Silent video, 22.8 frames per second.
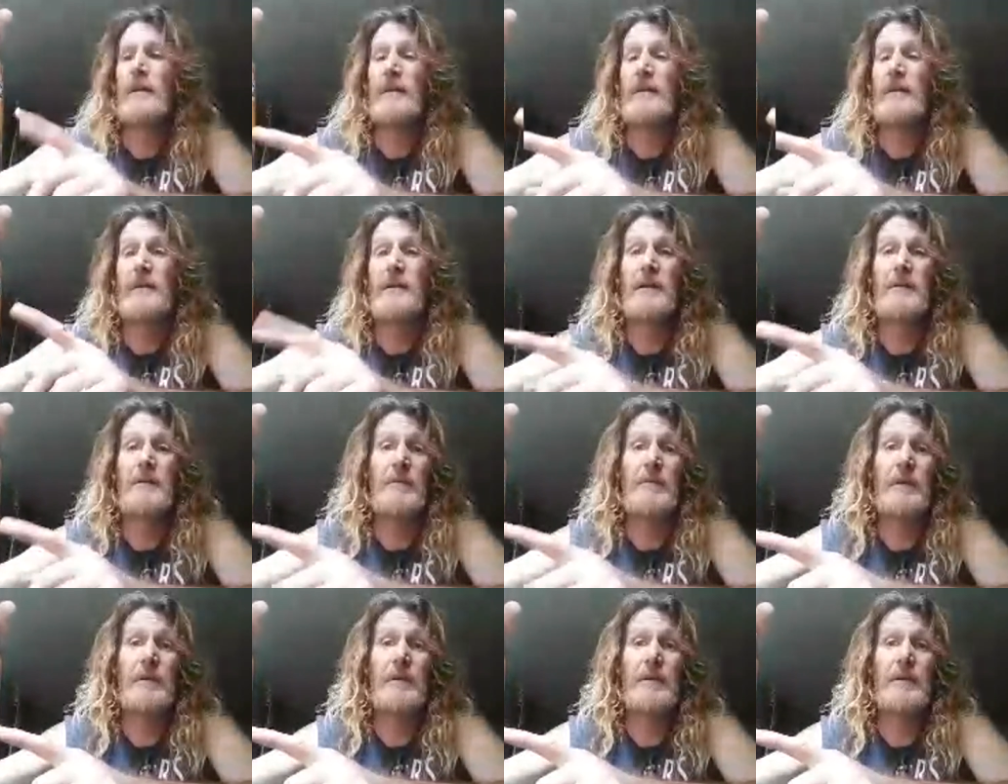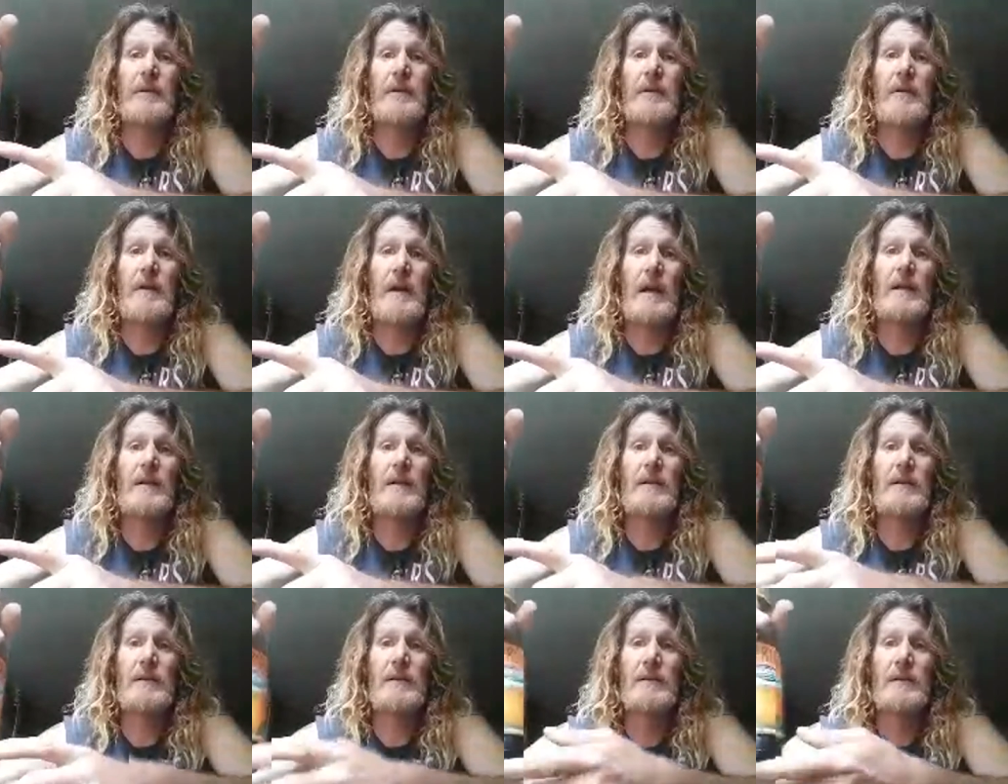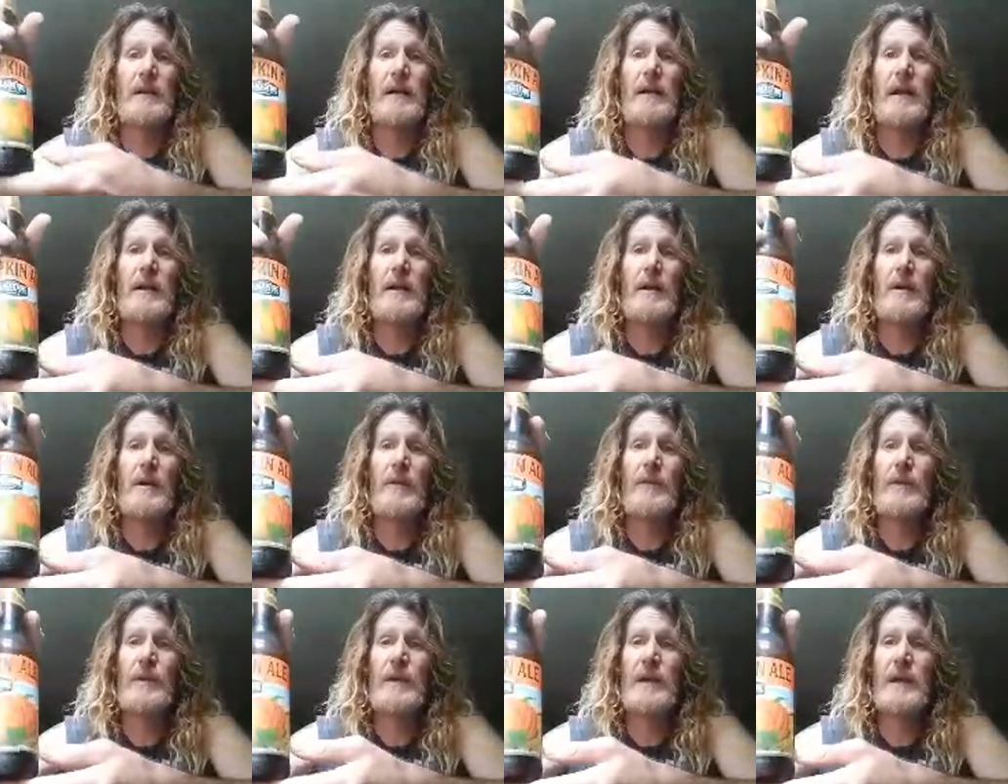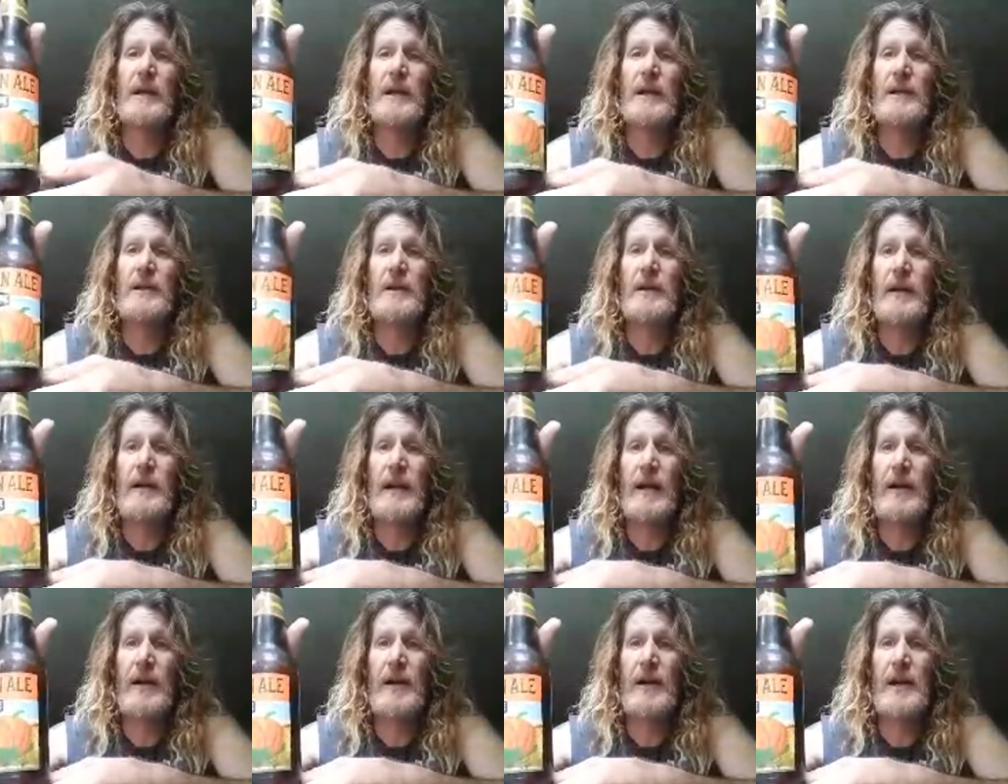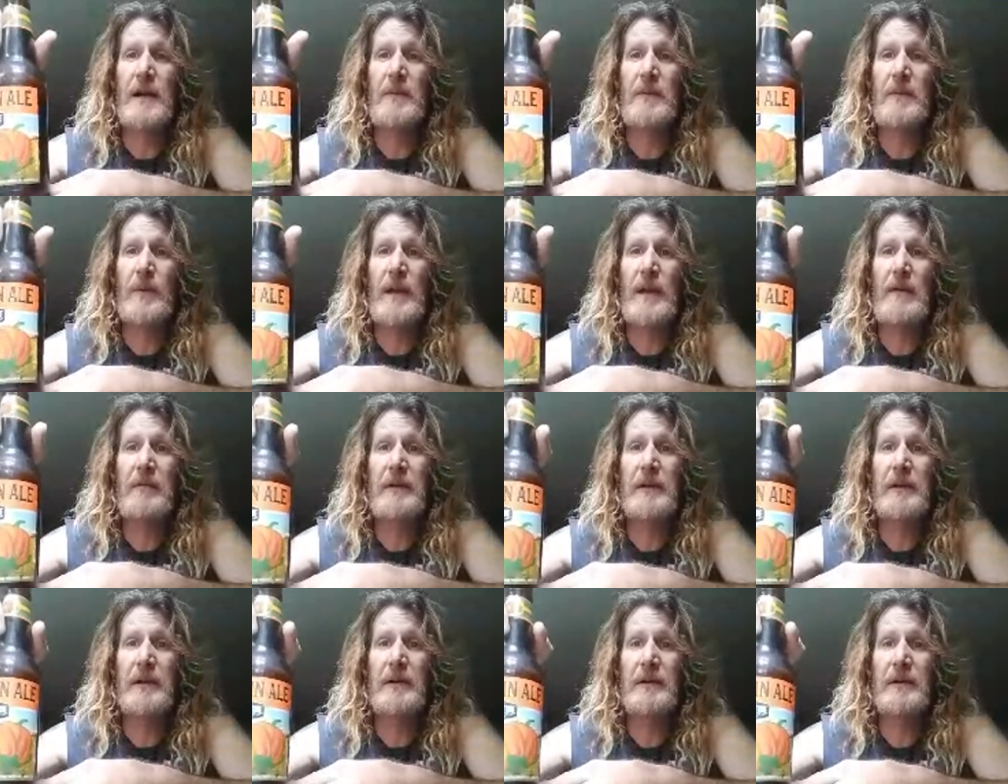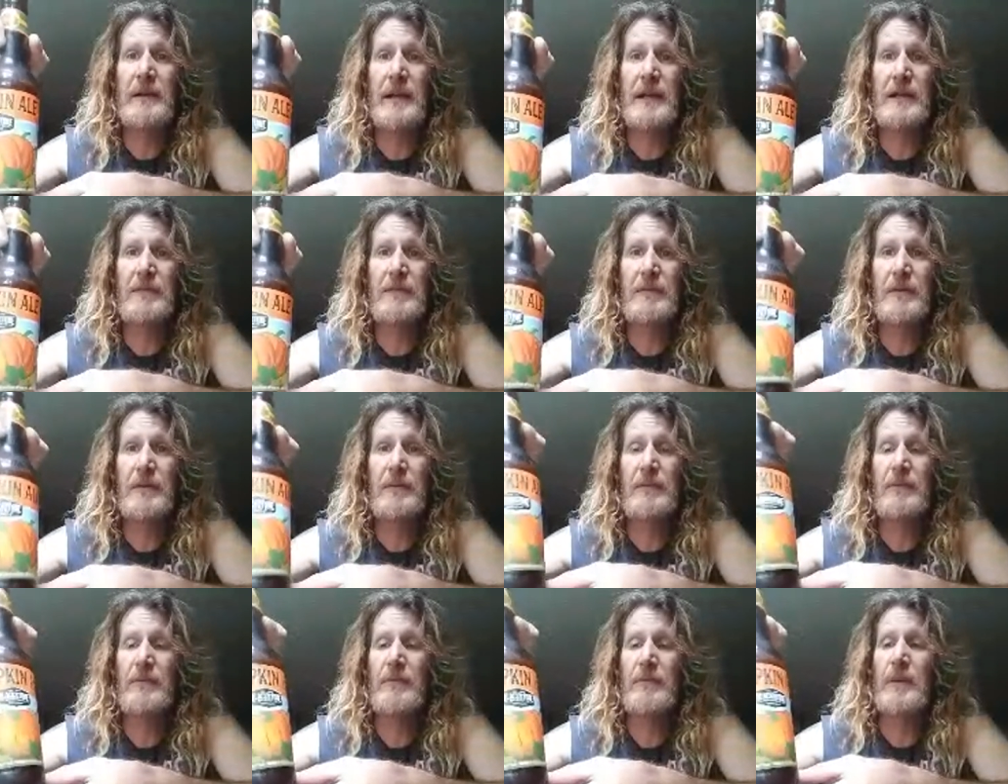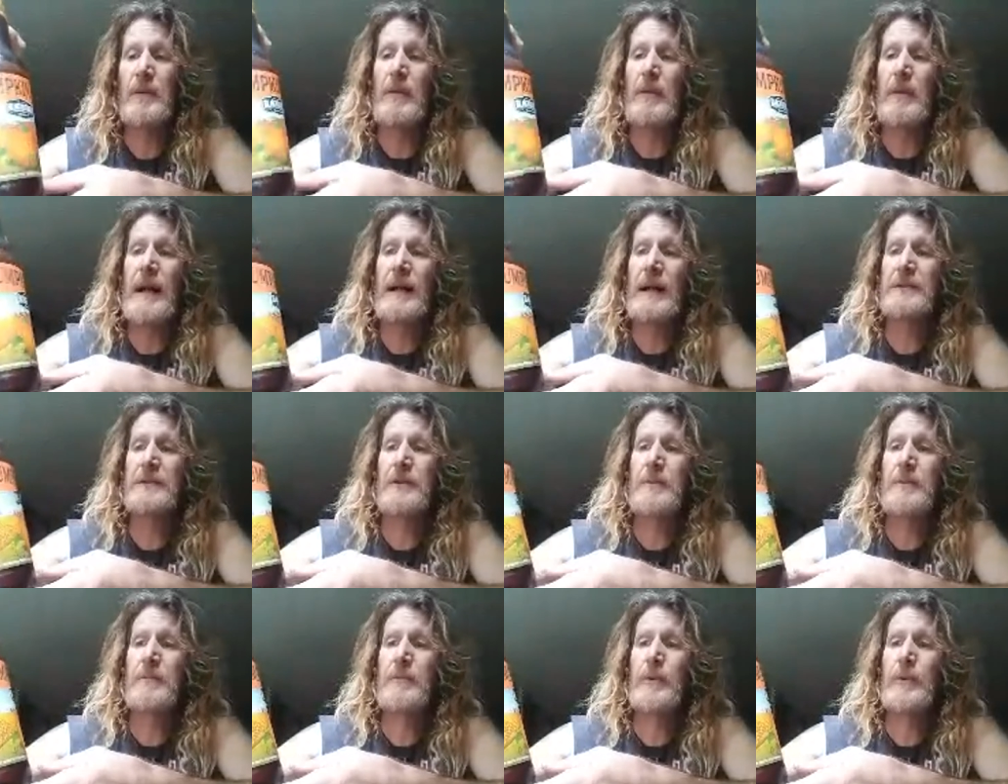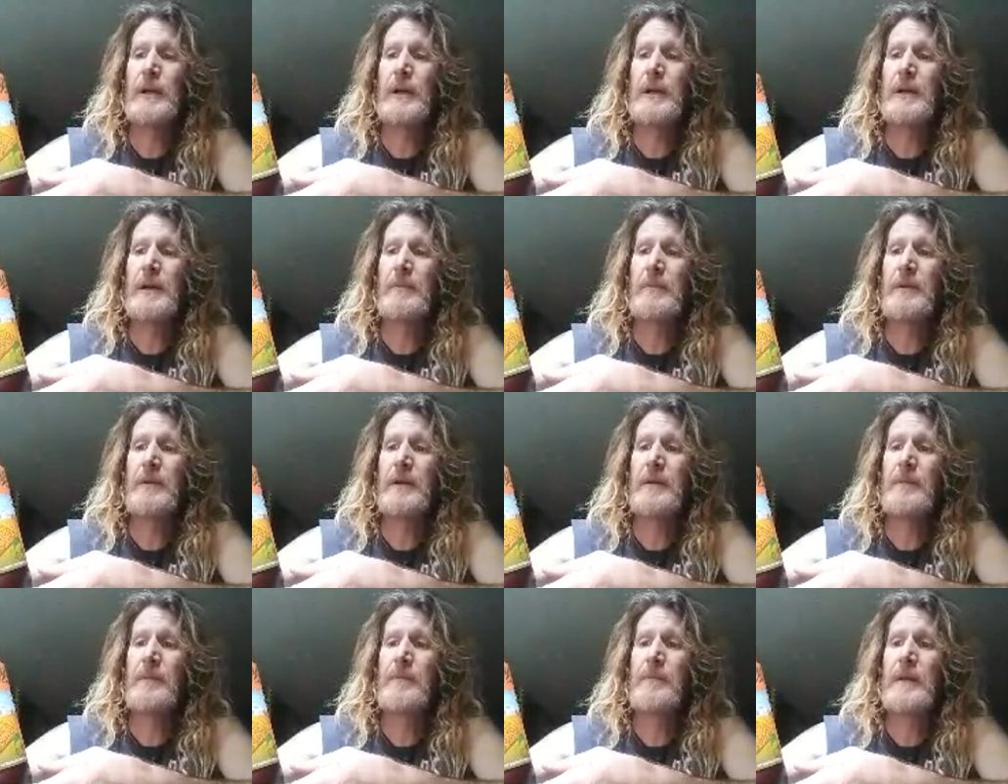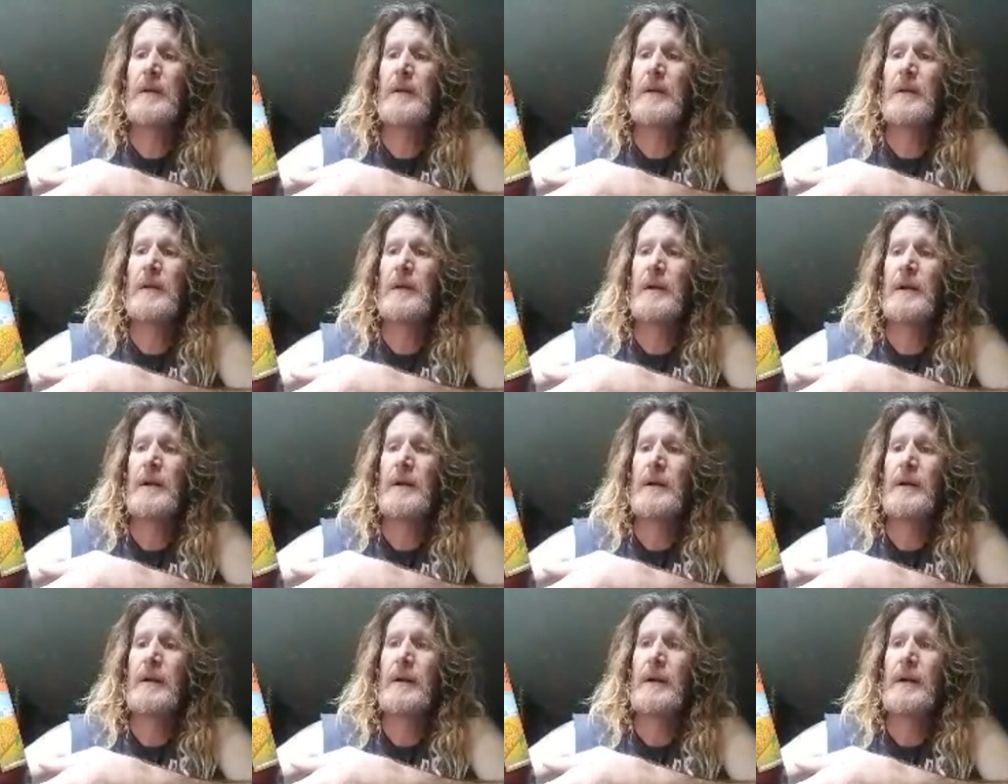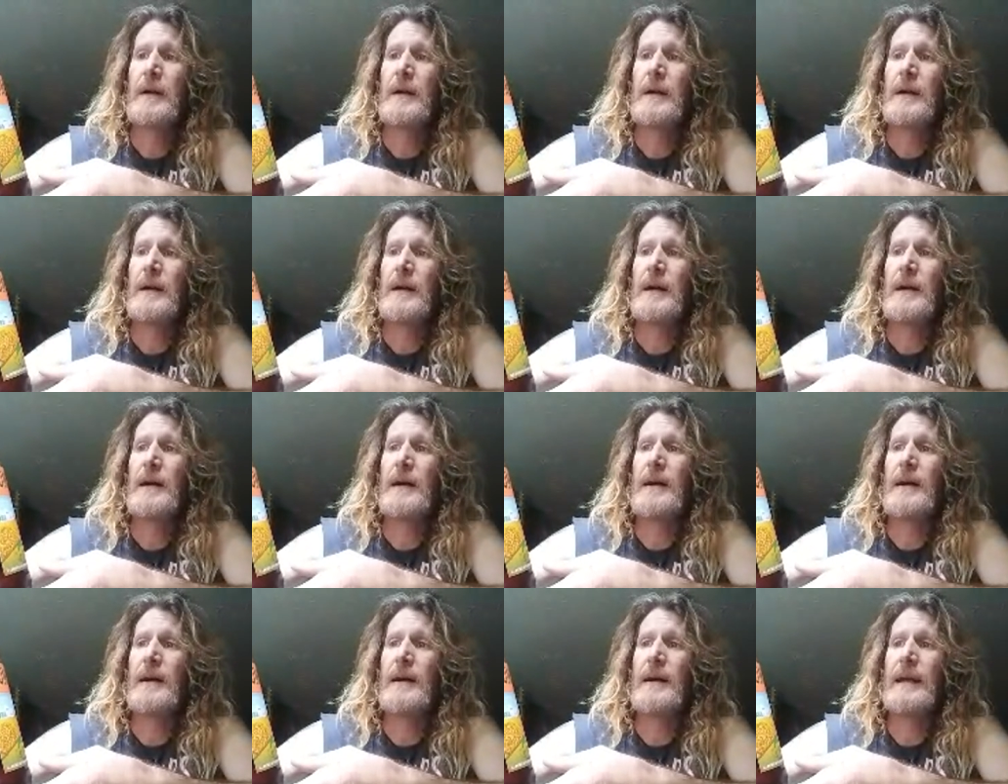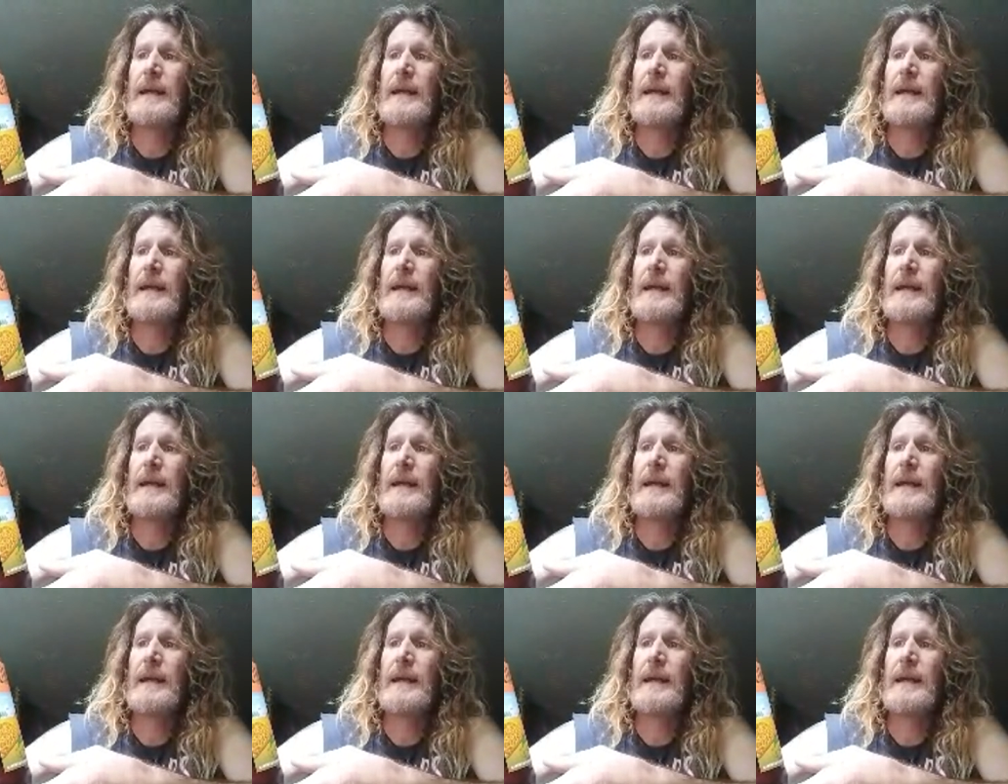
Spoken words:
is all right. This is, and I don't know if you can get it in your area, but we have it here in Nashville from the Blackstone Brewing Company. Well,